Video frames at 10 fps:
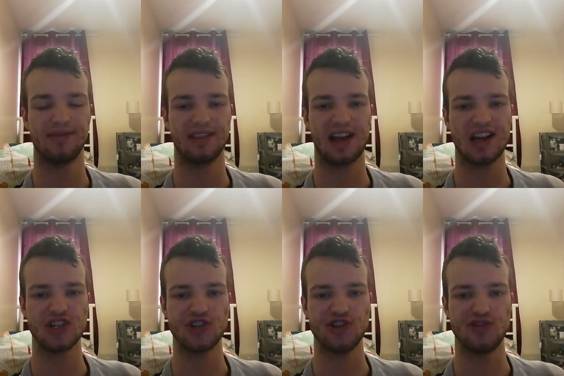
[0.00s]
that
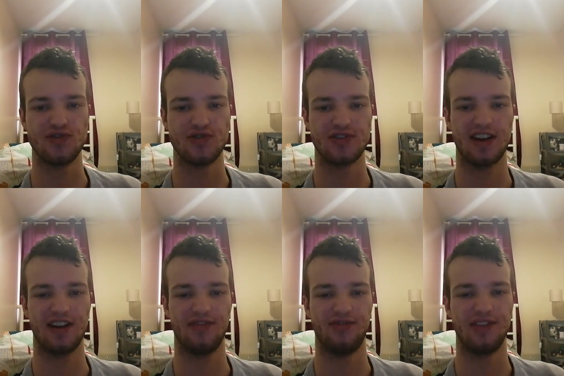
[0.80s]
chewed,
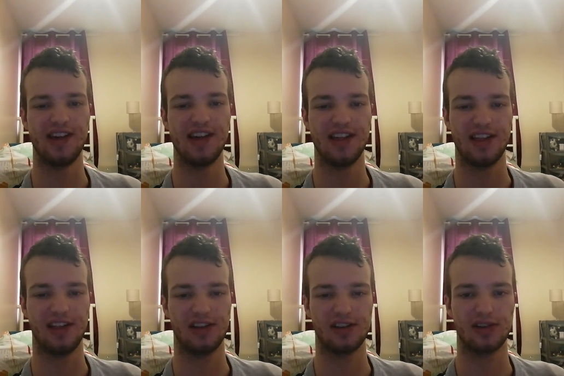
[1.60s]
and
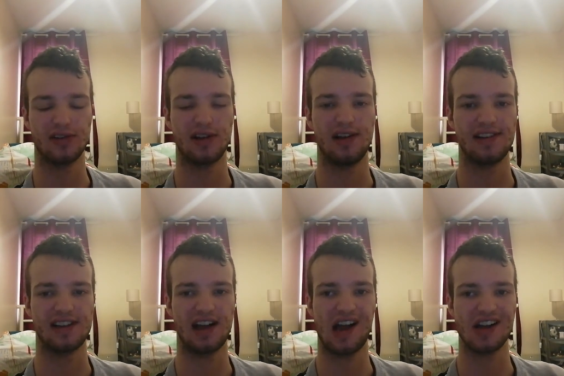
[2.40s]
you put like
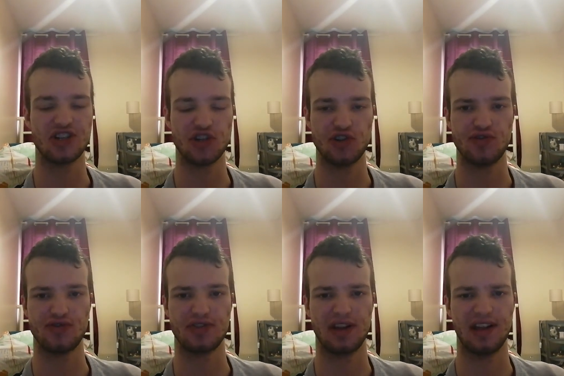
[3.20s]
that,
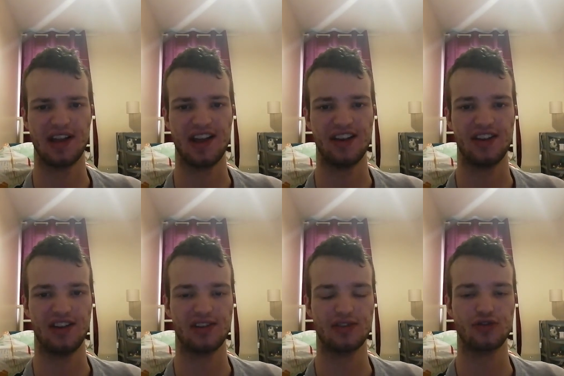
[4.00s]
chewed, and
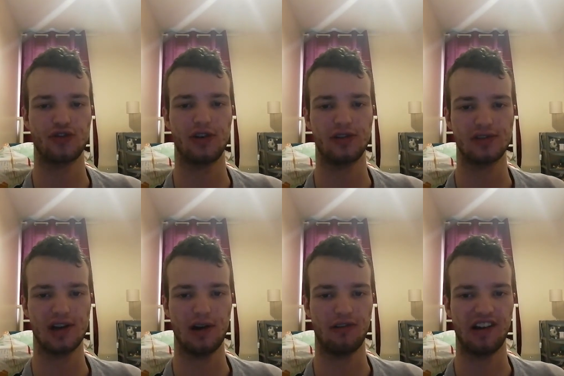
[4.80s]
chew
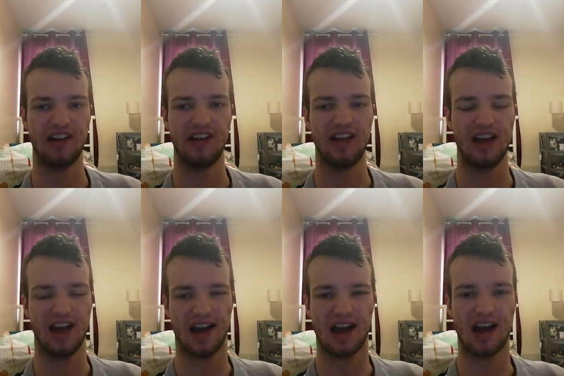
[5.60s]
coa,
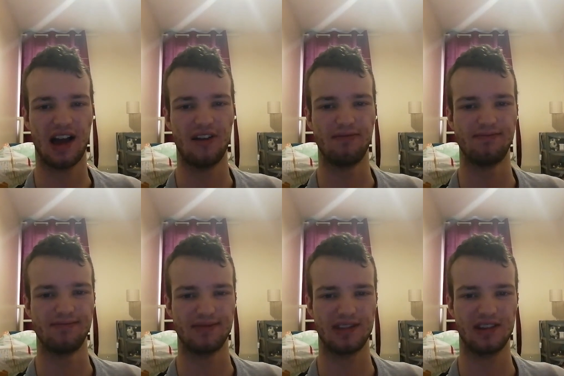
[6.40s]

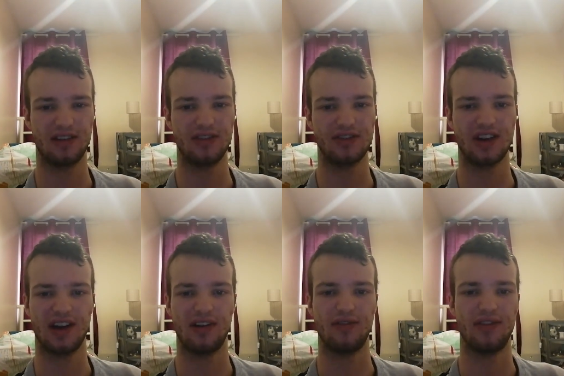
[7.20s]
hold
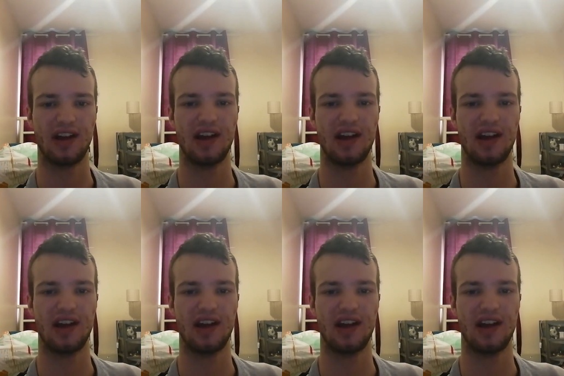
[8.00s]
down,